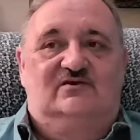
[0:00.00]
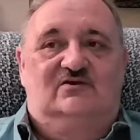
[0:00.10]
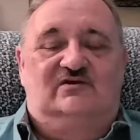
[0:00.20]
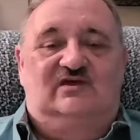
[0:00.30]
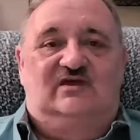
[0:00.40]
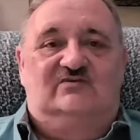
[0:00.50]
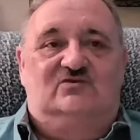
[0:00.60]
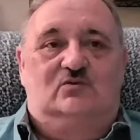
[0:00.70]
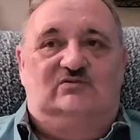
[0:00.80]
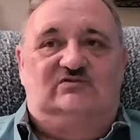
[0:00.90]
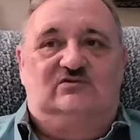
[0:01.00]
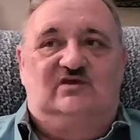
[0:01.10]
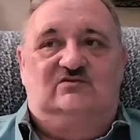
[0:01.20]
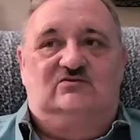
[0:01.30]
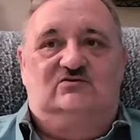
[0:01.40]
Okay, so what do
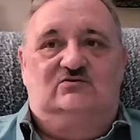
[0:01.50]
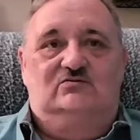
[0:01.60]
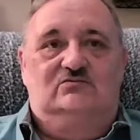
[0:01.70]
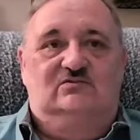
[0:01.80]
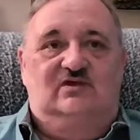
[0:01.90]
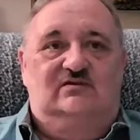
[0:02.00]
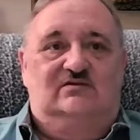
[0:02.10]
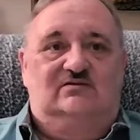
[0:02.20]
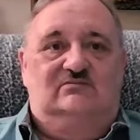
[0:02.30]
they do? Like,